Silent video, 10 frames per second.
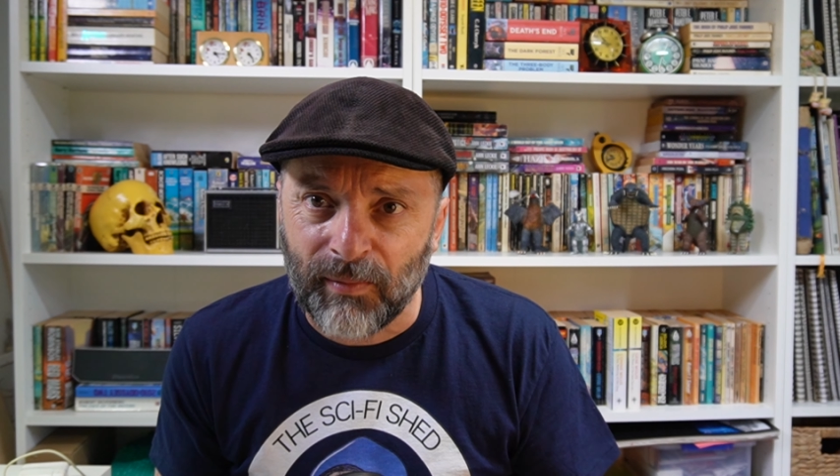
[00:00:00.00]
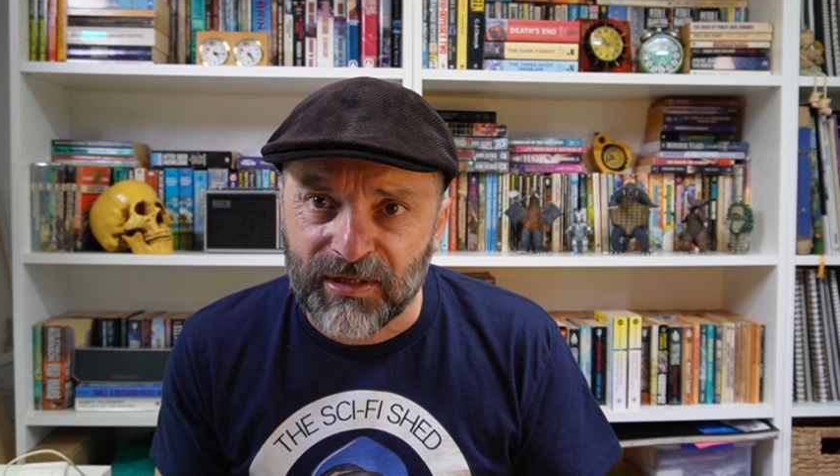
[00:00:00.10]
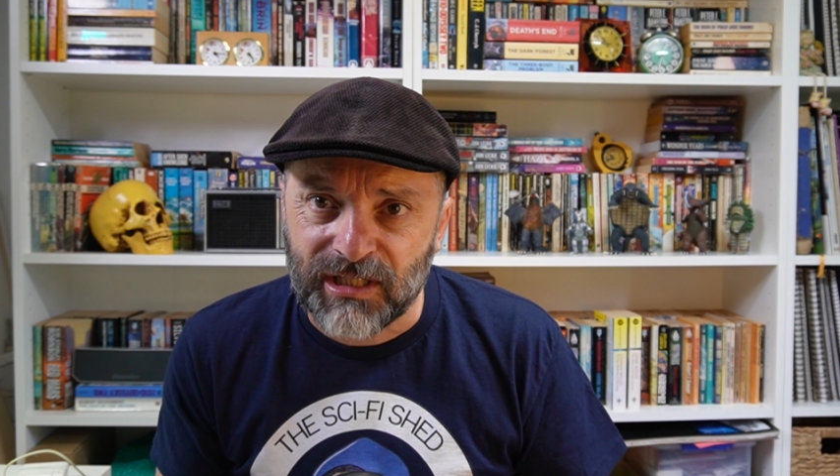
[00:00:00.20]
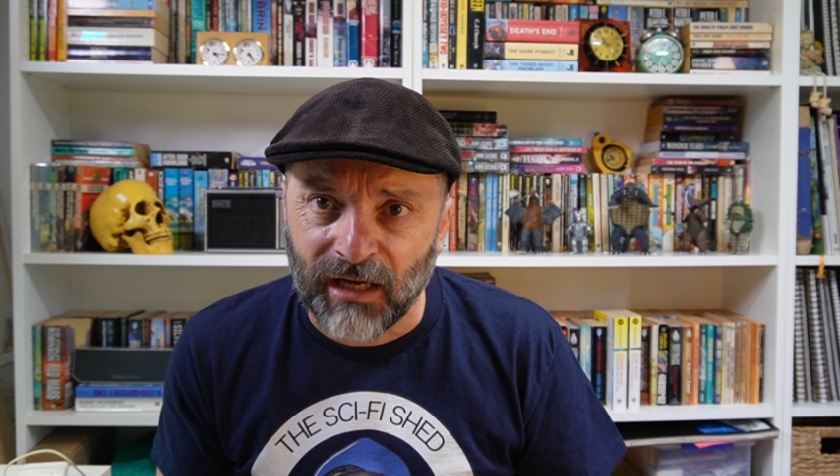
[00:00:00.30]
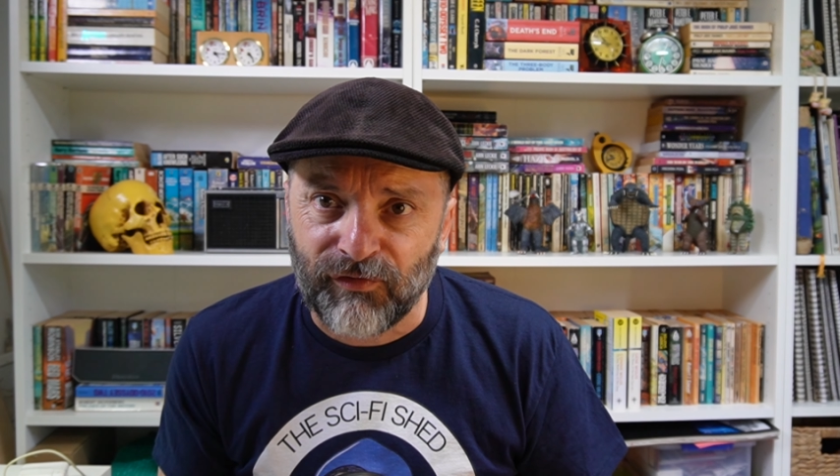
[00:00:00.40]

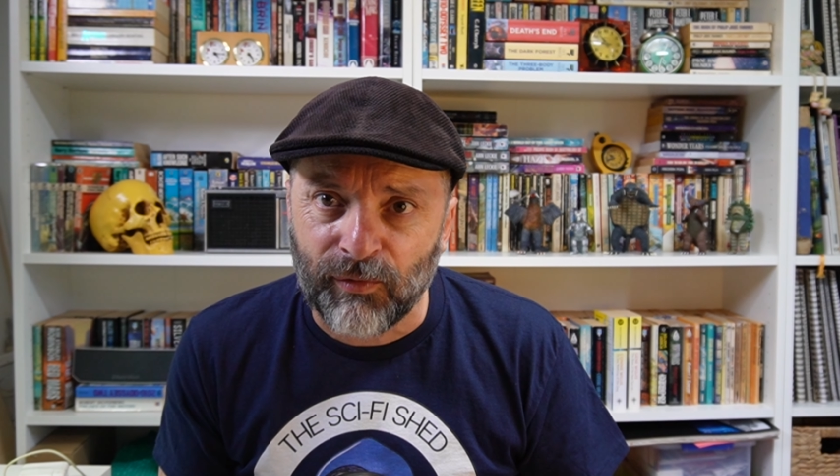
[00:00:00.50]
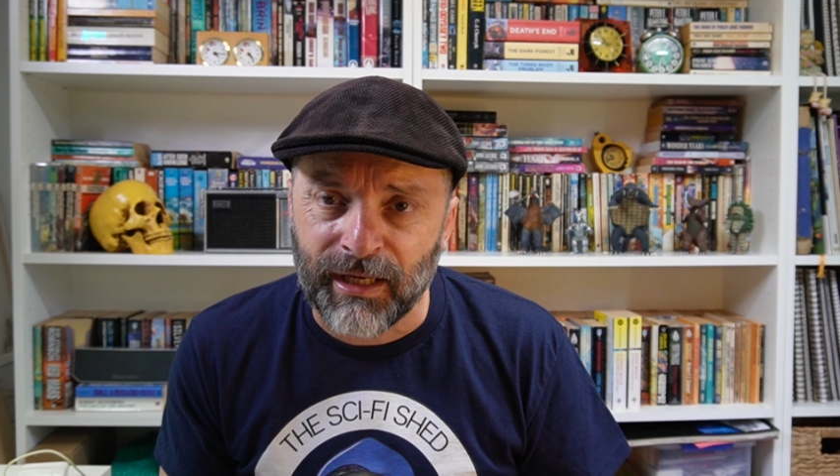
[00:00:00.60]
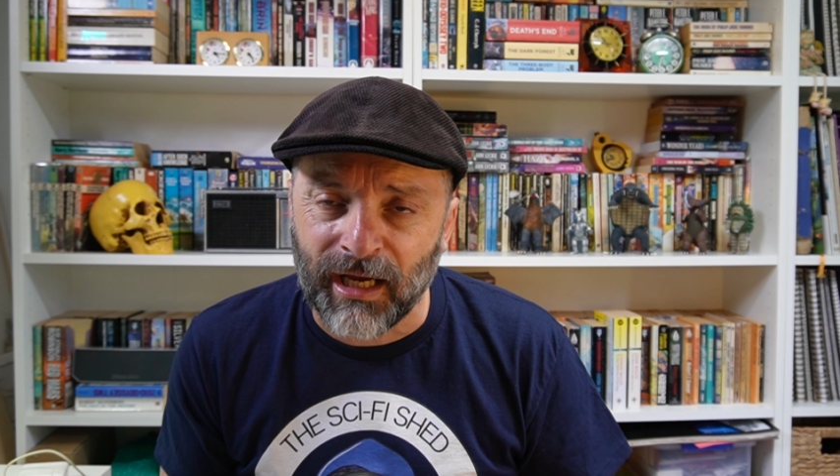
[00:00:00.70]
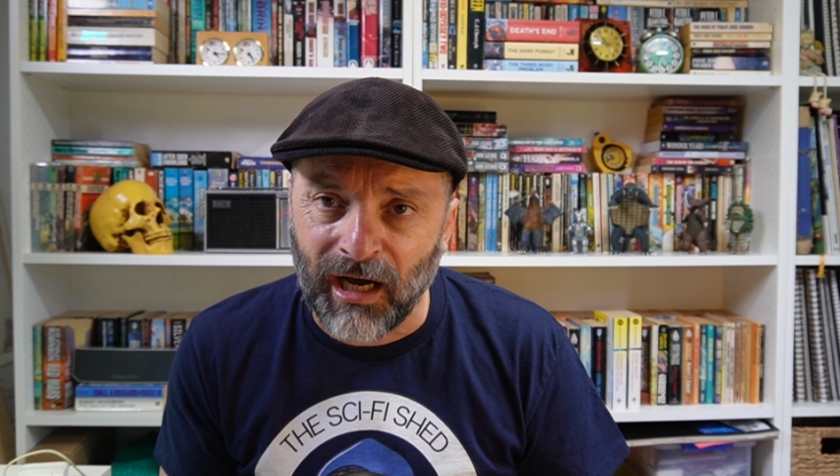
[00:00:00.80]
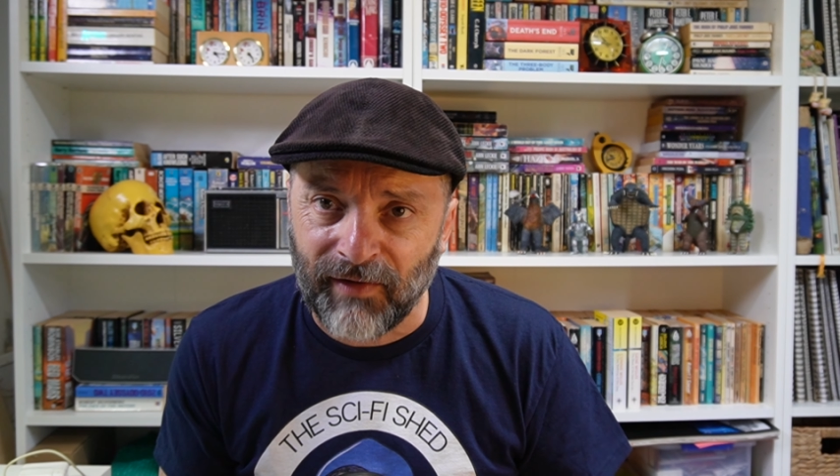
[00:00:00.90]
has done for
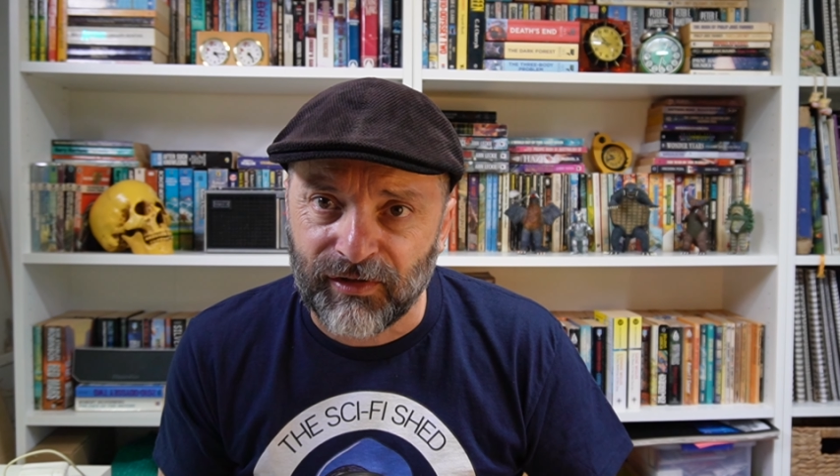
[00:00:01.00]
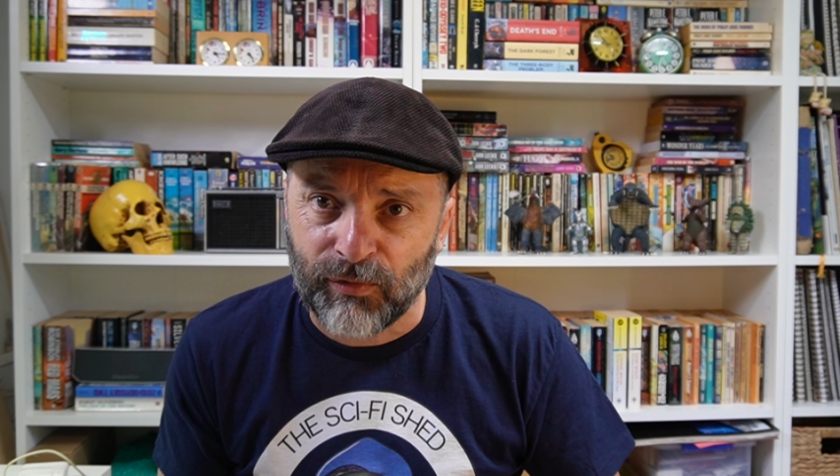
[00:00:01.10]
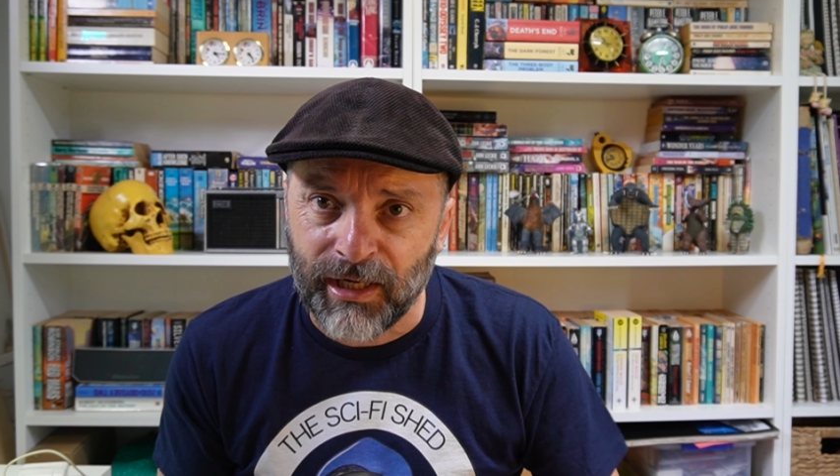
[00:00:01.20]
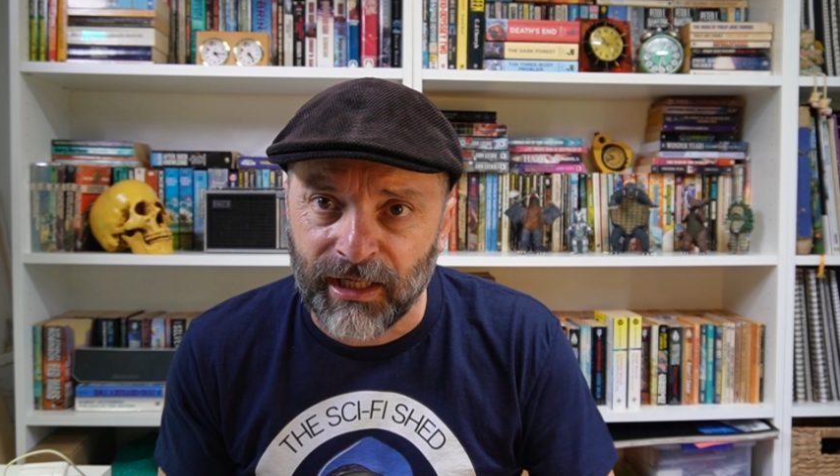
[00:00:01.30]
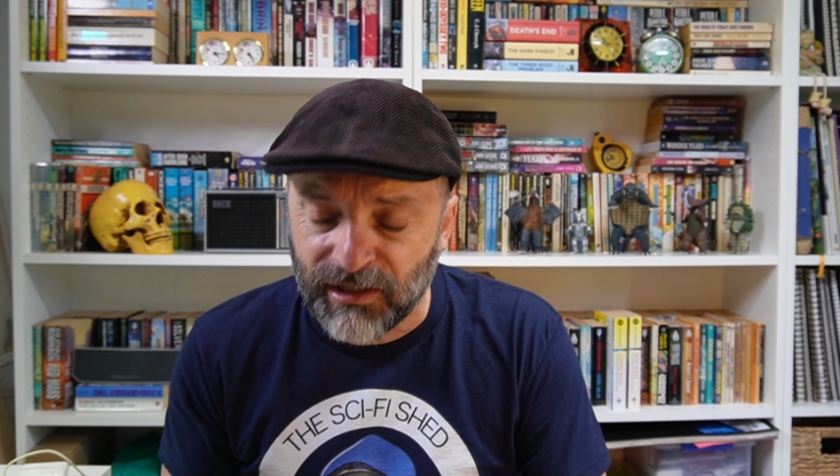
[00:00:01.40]
me after
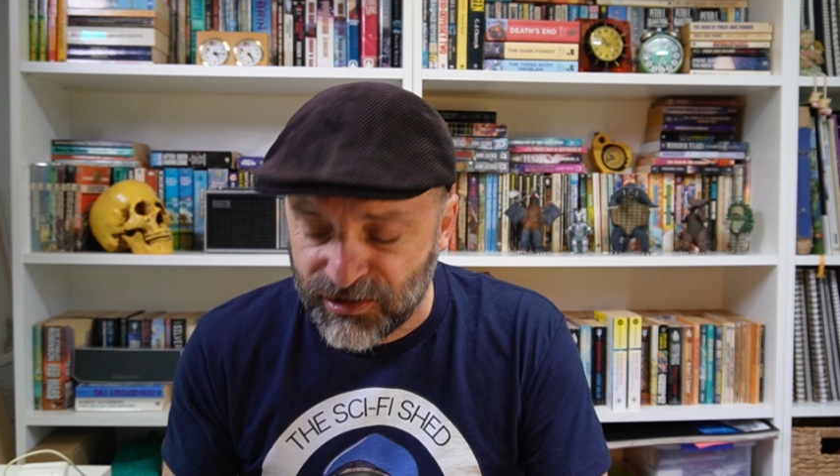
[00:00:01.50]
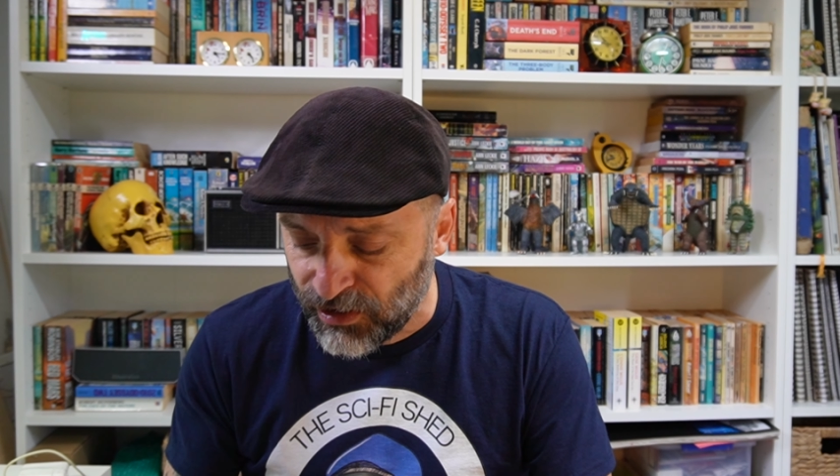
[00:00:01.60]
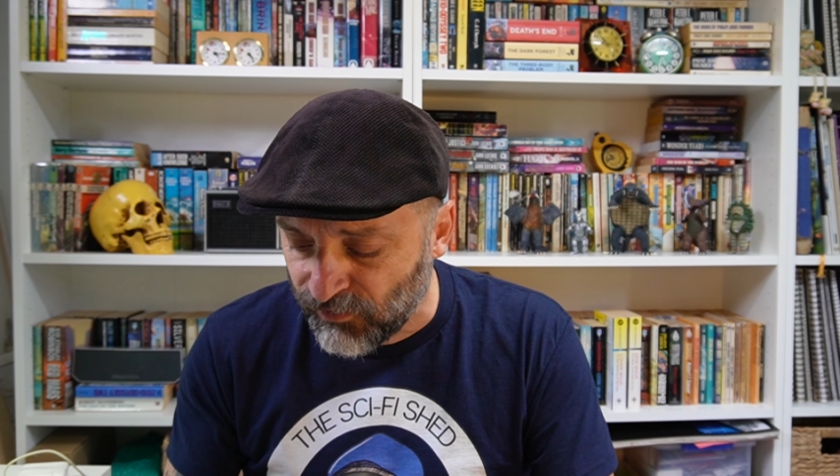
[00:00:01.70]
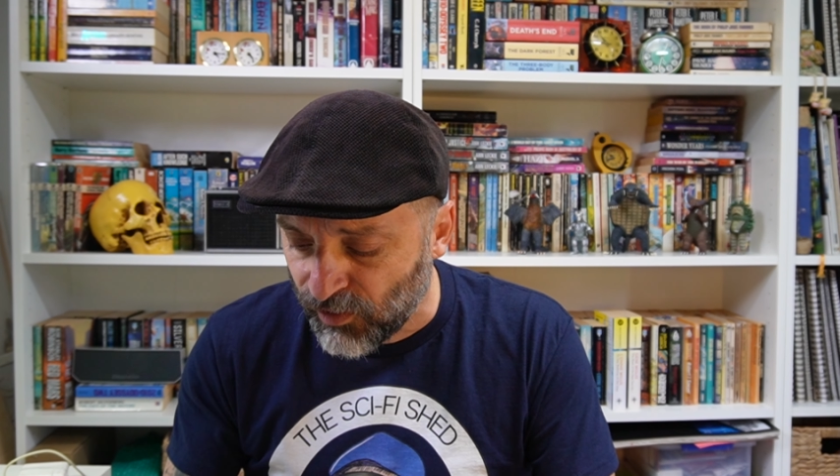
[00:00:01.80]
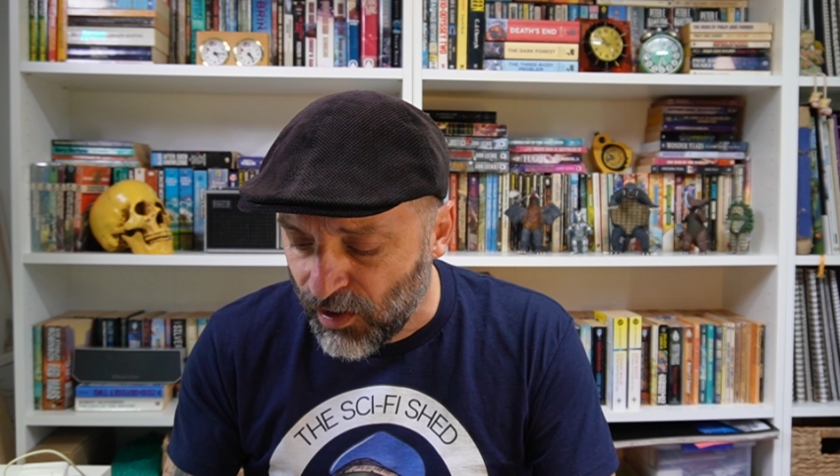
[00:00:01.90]
reading this
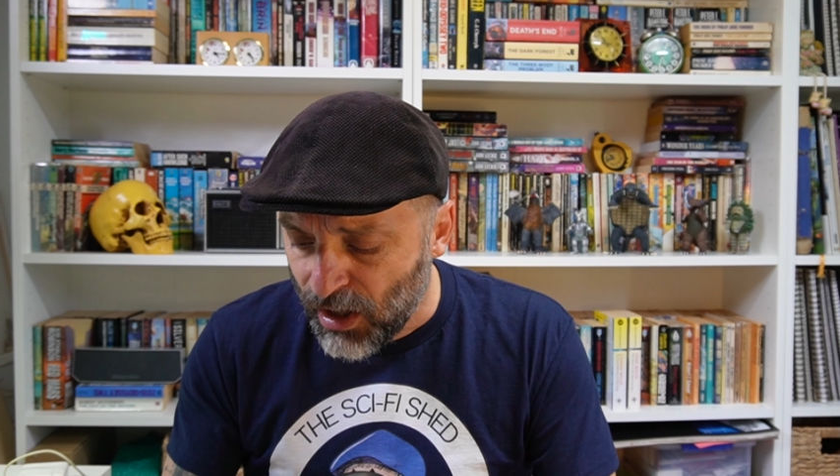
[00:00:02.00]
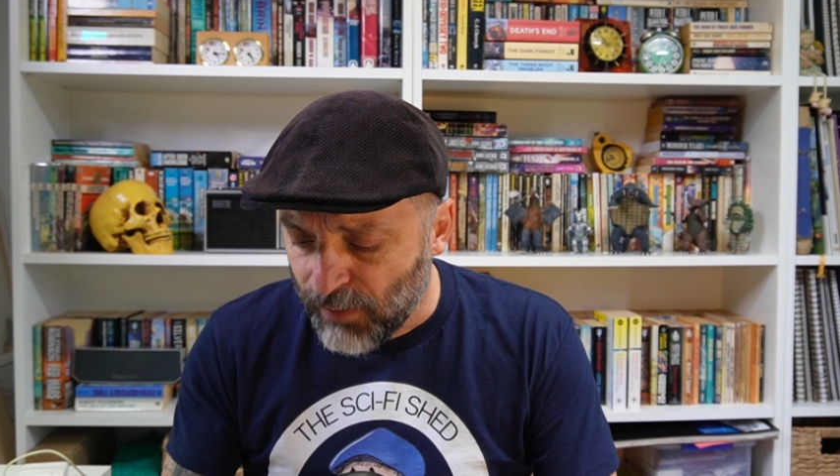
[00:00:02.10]
novel.